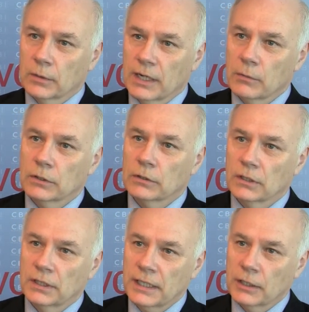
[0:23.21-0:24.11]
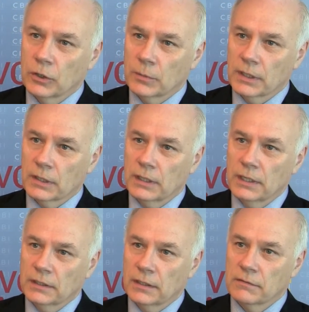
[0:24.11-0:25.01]
what I would call an
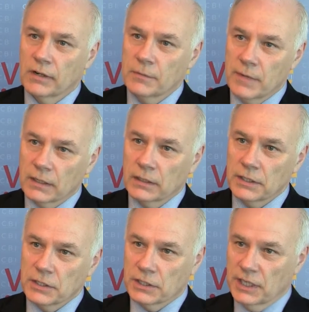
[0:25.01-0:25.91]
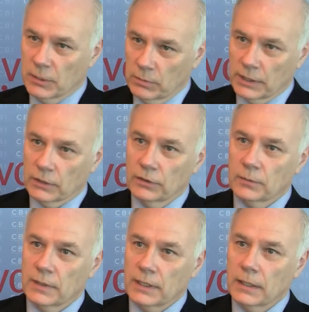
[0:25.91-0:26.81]
economically and environmentally sustainable
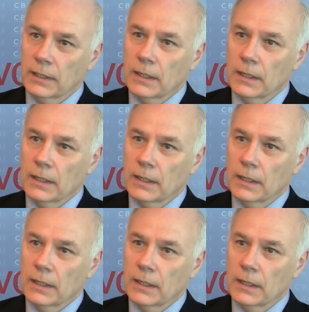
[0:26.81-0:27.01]
economy.